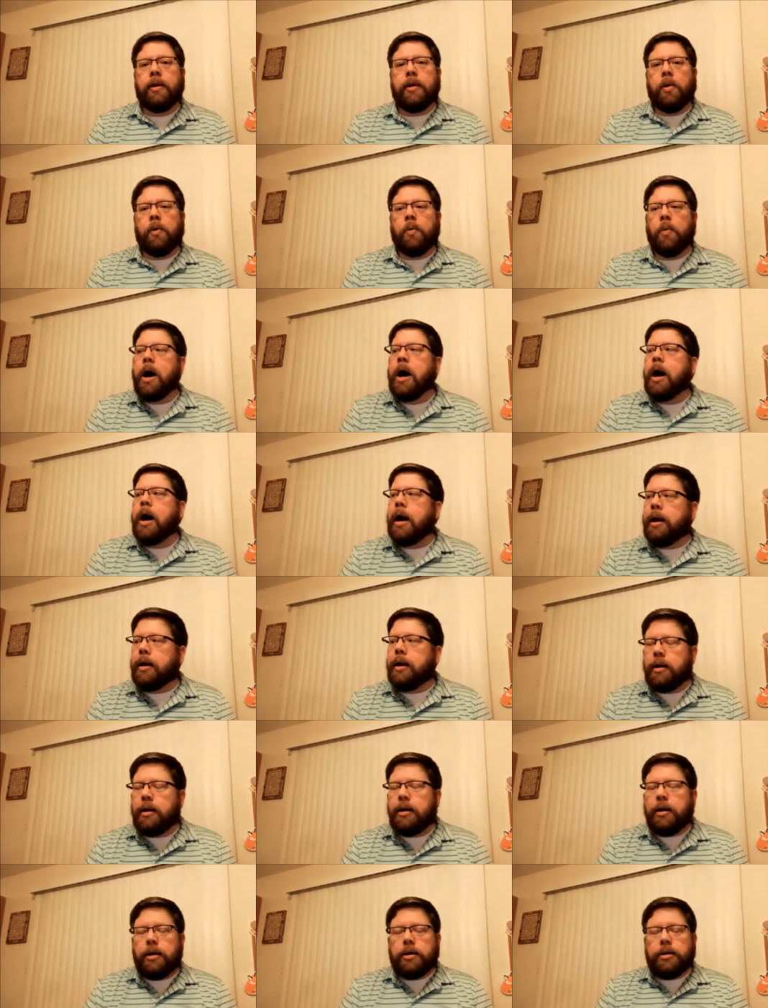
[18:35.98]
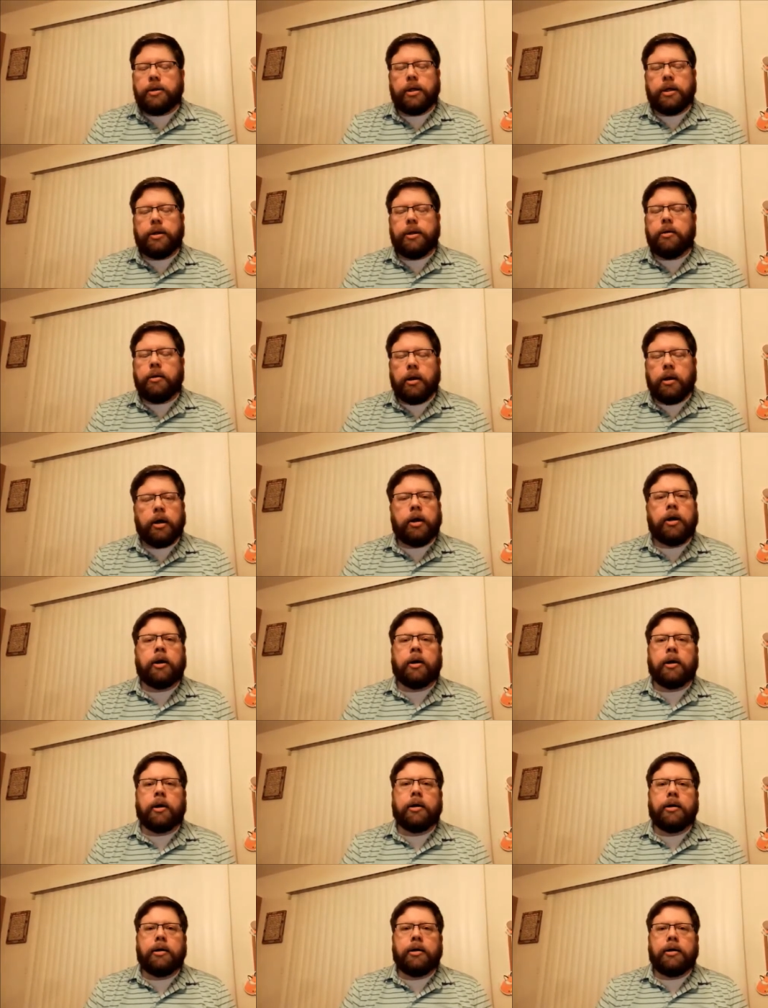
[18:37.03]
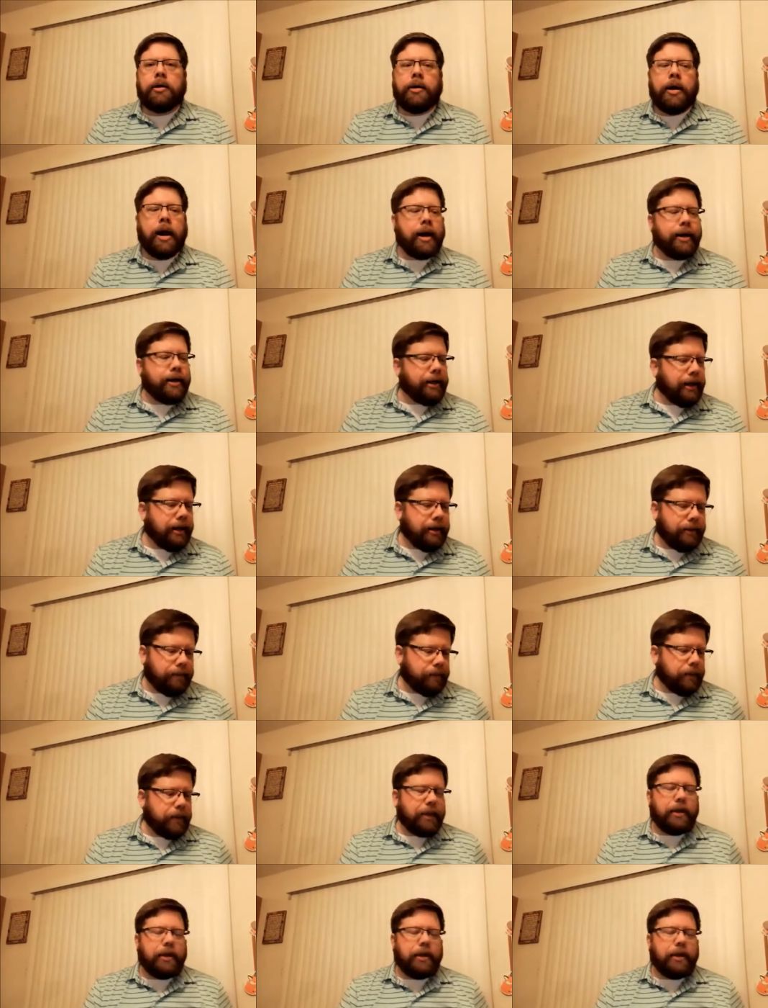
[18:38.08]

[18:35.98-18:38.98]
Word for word: Why? So they'll learn not to